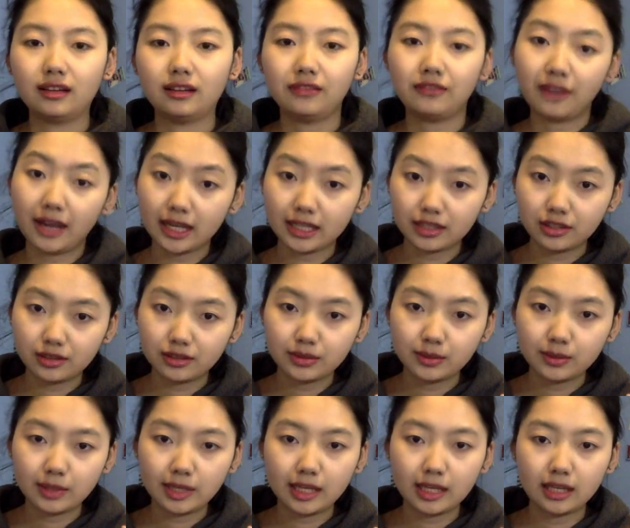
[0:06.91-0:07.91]
finals
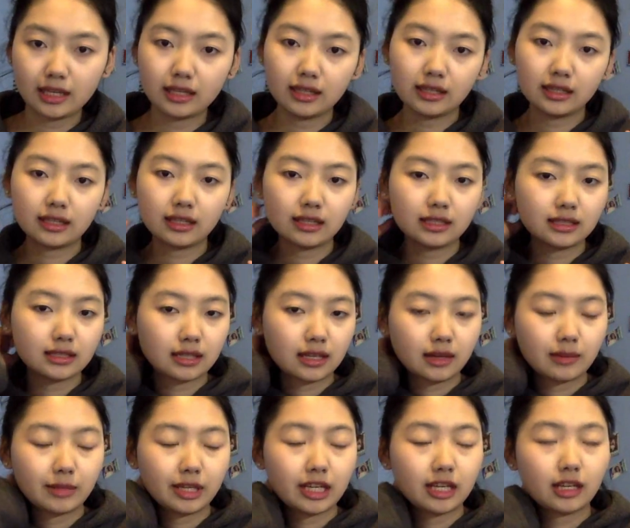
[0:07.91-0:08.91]
week is
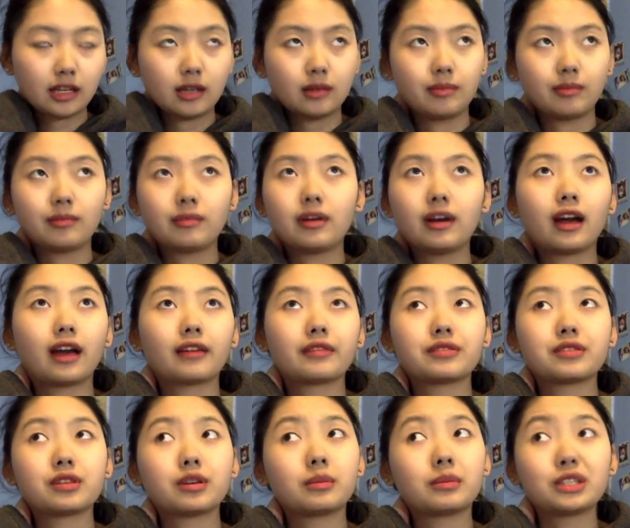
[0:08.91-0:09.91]
coming up. I have
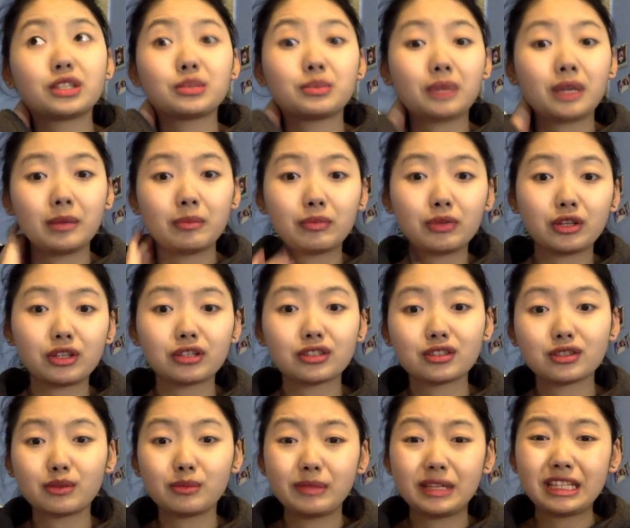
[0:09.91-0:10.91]
so much paper,
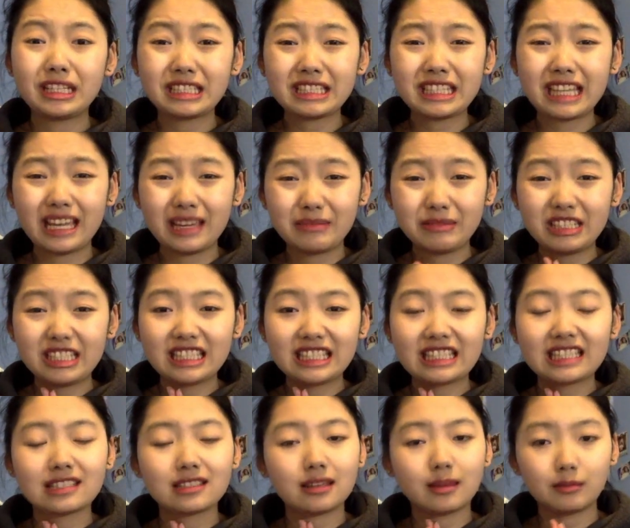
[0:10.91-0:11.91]
so many
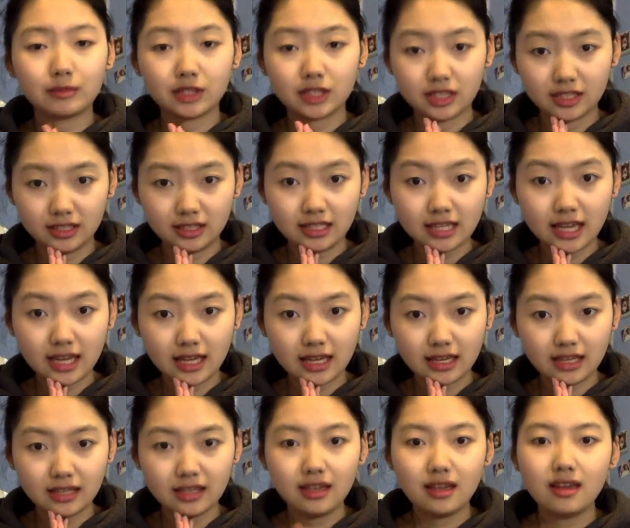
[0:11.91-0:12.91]
assignments. I'm
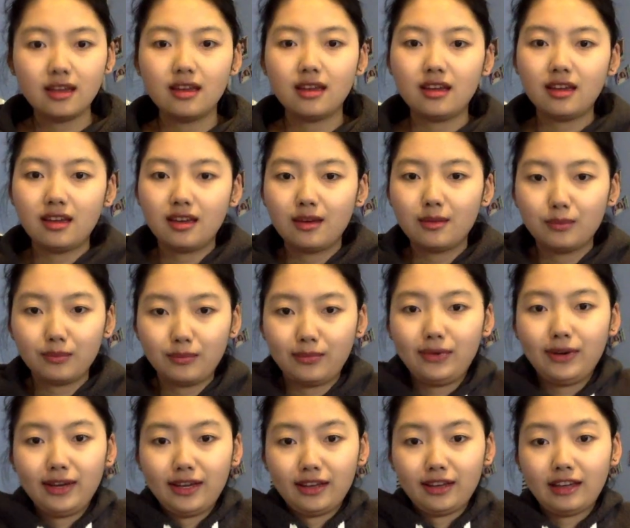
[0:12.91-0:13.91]
gonna die,
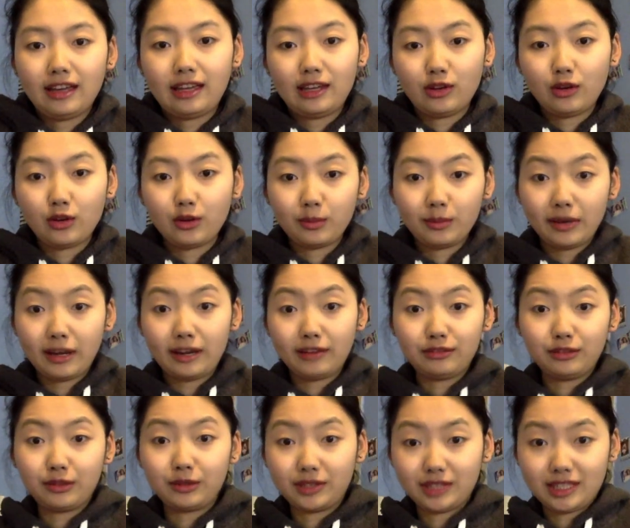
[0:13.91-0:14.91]
but I hope
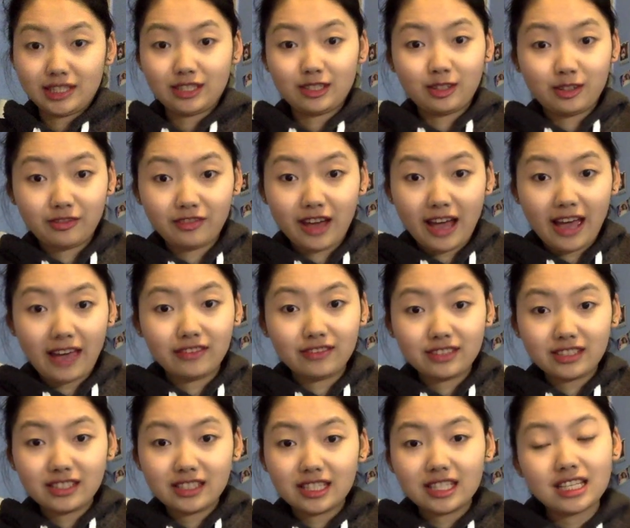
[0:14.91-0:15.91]
everyone
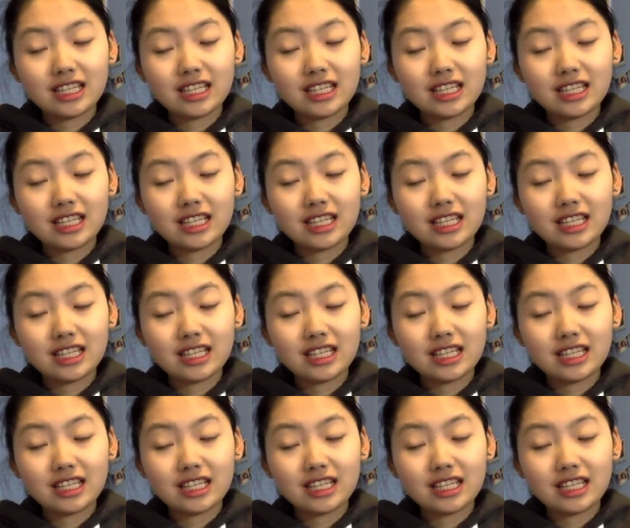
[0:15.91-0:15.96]
survives